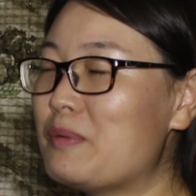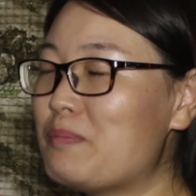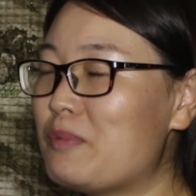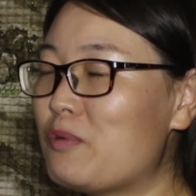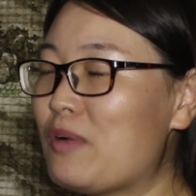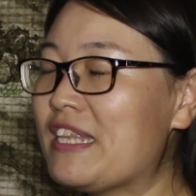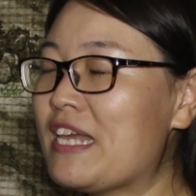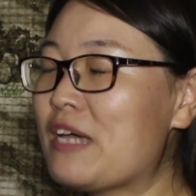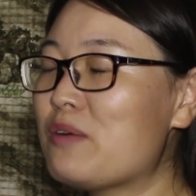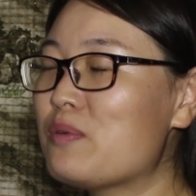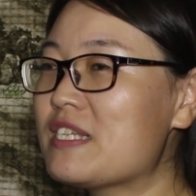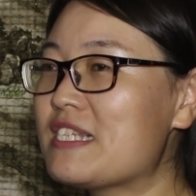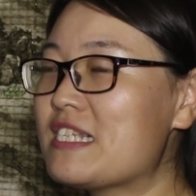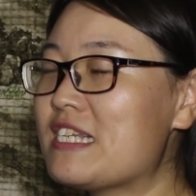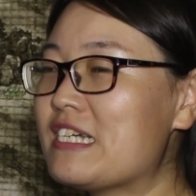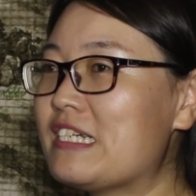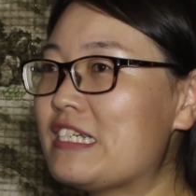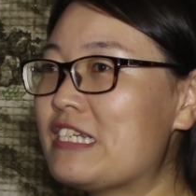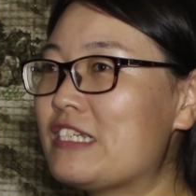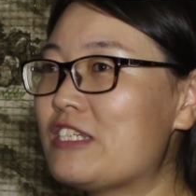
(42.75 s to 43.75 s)
When I was
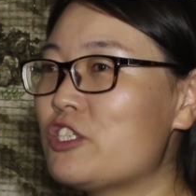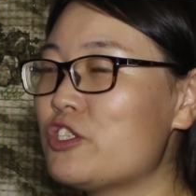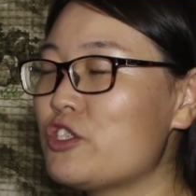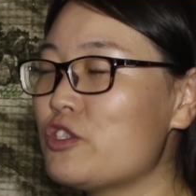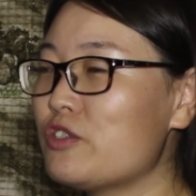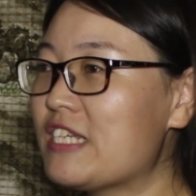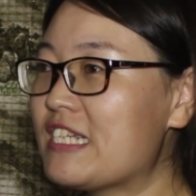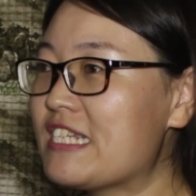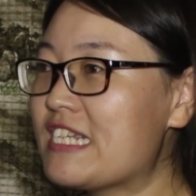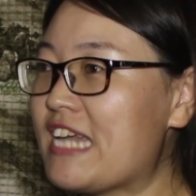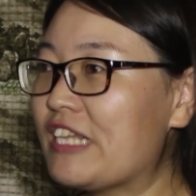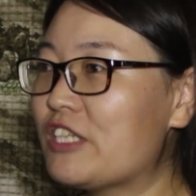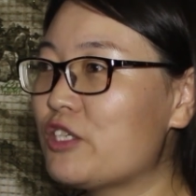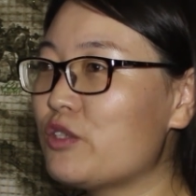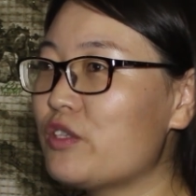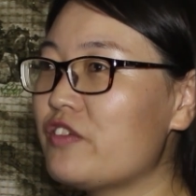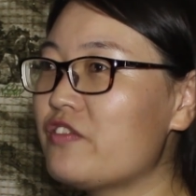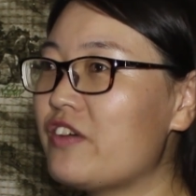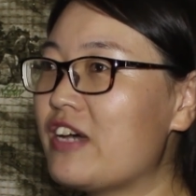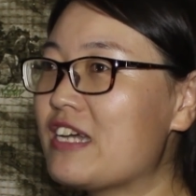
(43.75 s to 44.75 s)
a student at
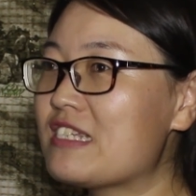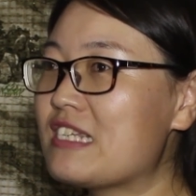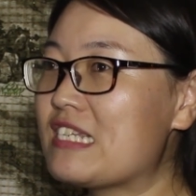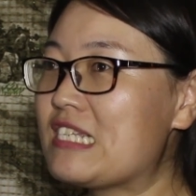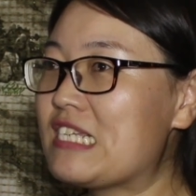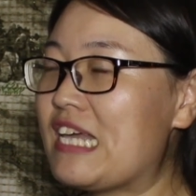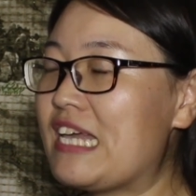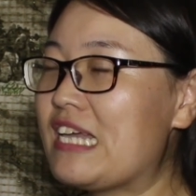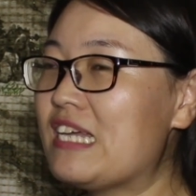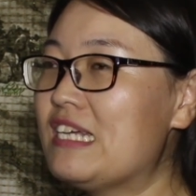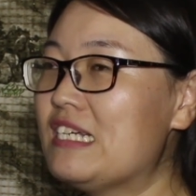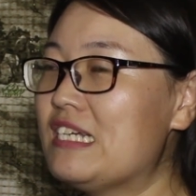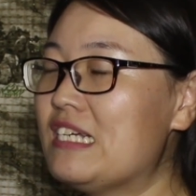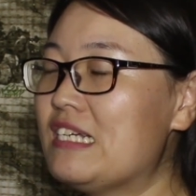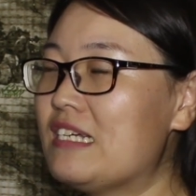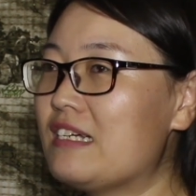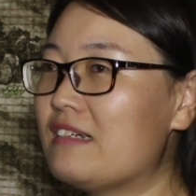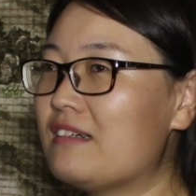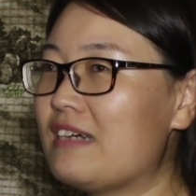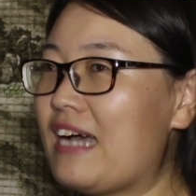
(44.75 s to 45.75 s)
university,
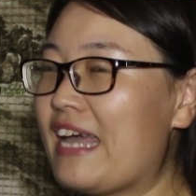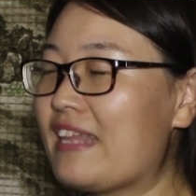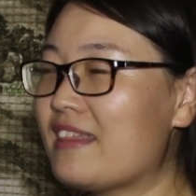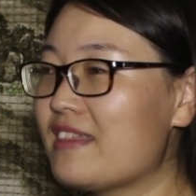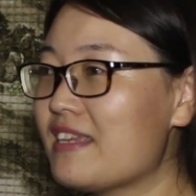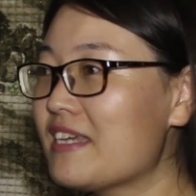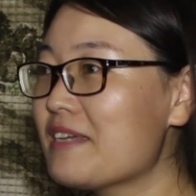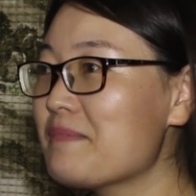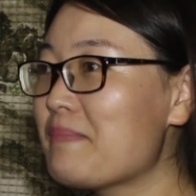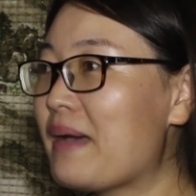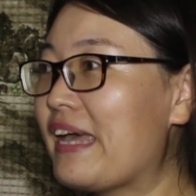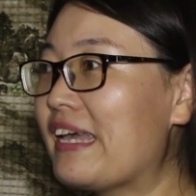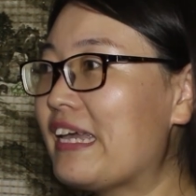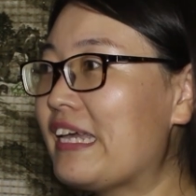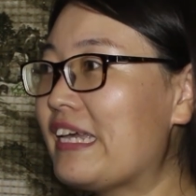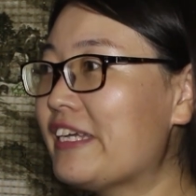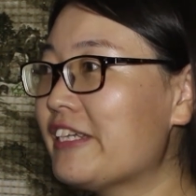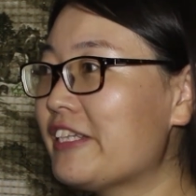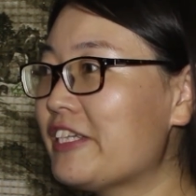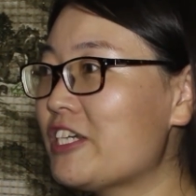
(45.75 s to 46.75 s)
I think my
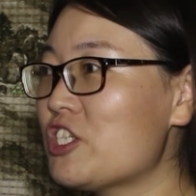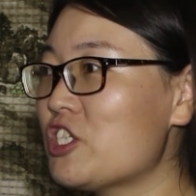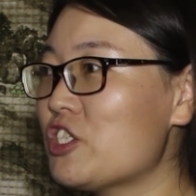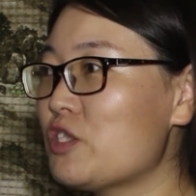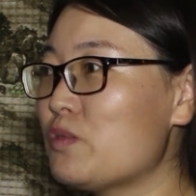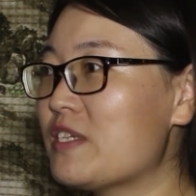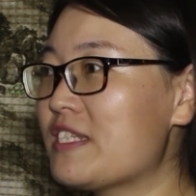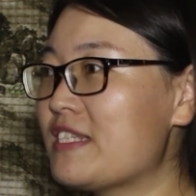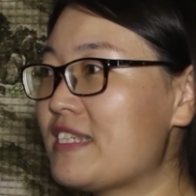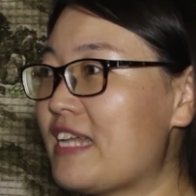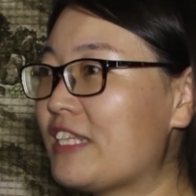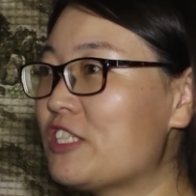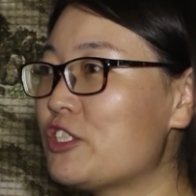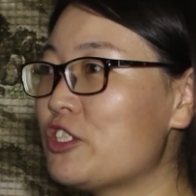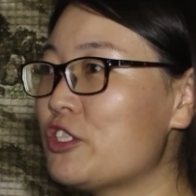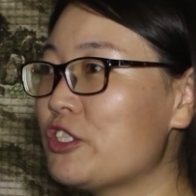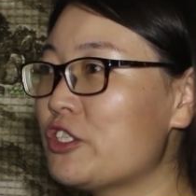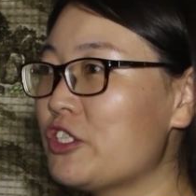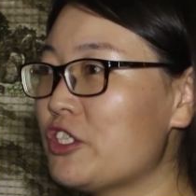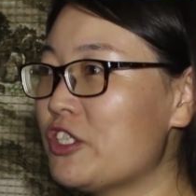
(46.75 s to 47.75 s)
English was not
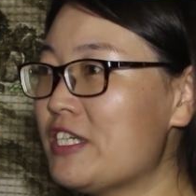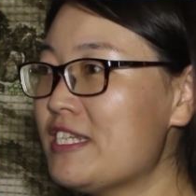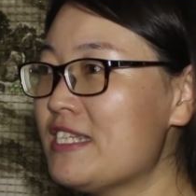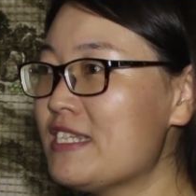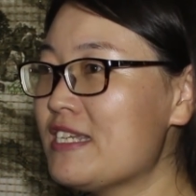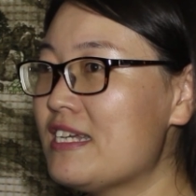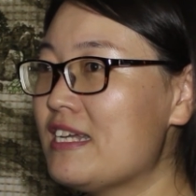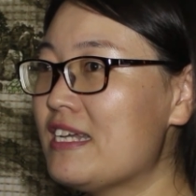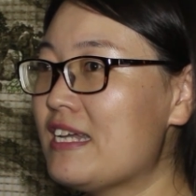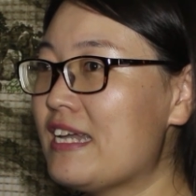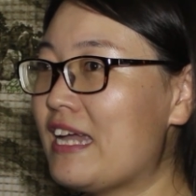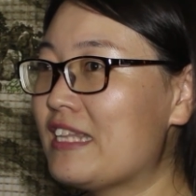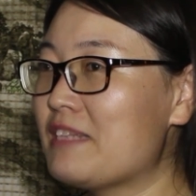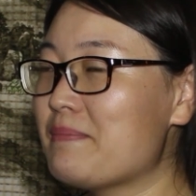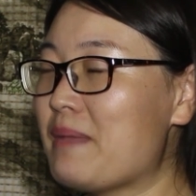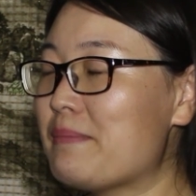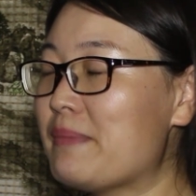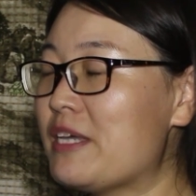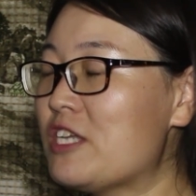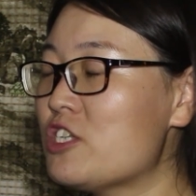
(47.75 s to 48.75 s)
so good,
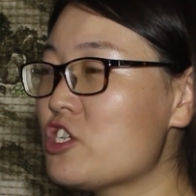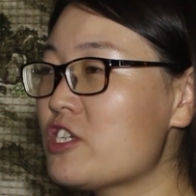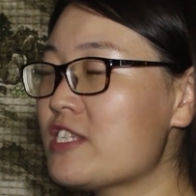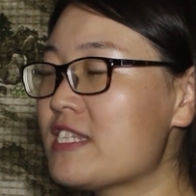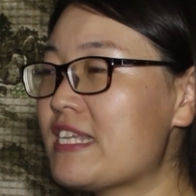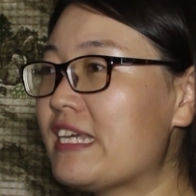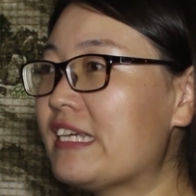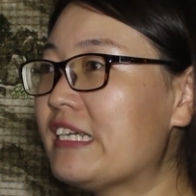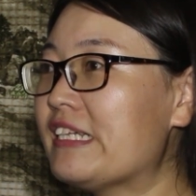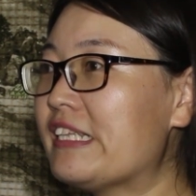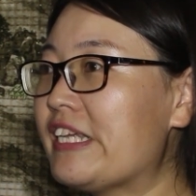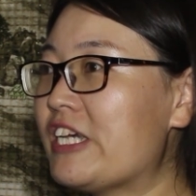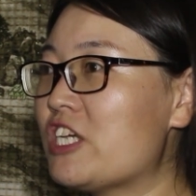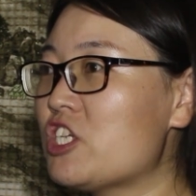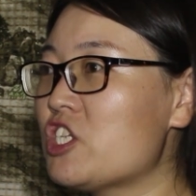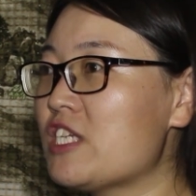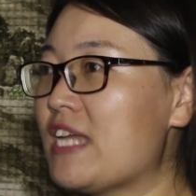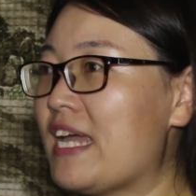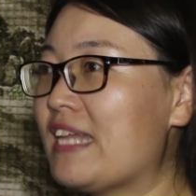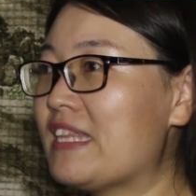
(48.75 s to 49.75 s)
and my major is
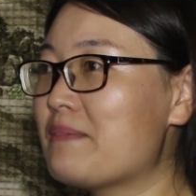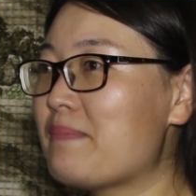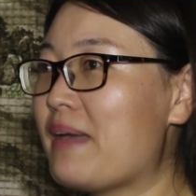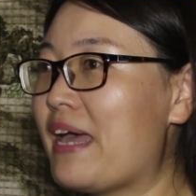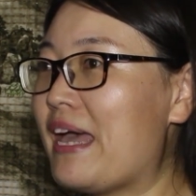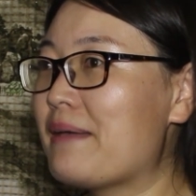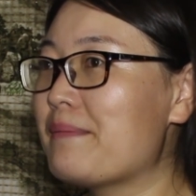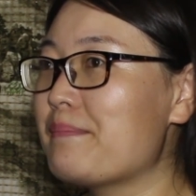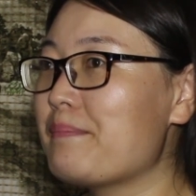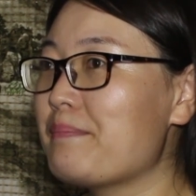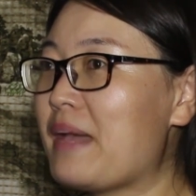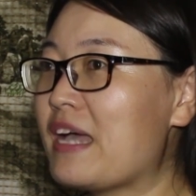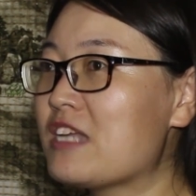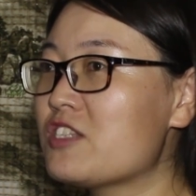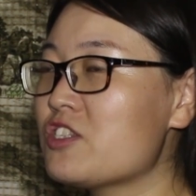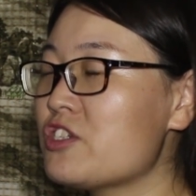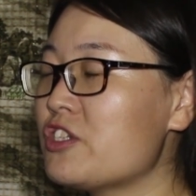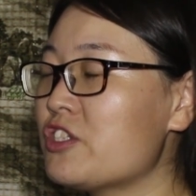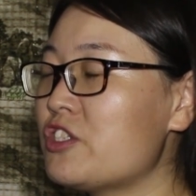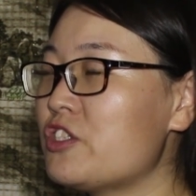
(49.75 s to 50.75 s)
English, and my
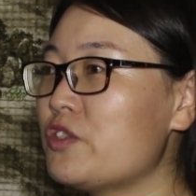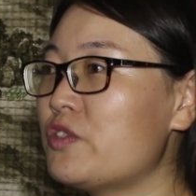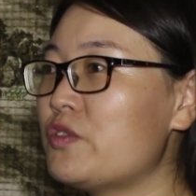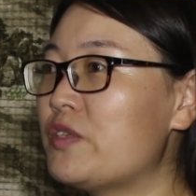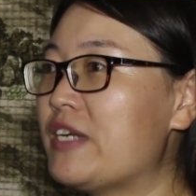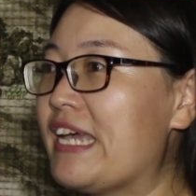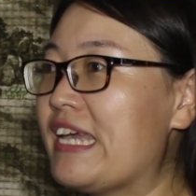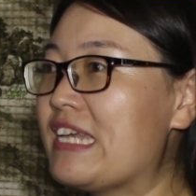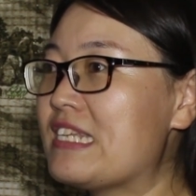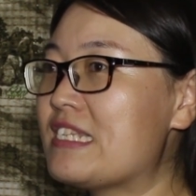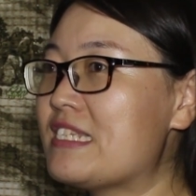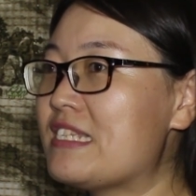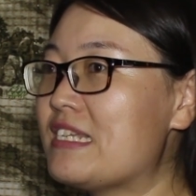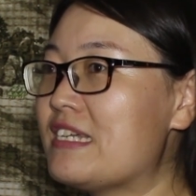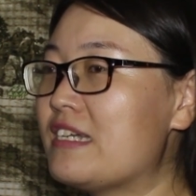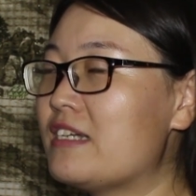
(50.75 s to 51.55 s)
master's degree is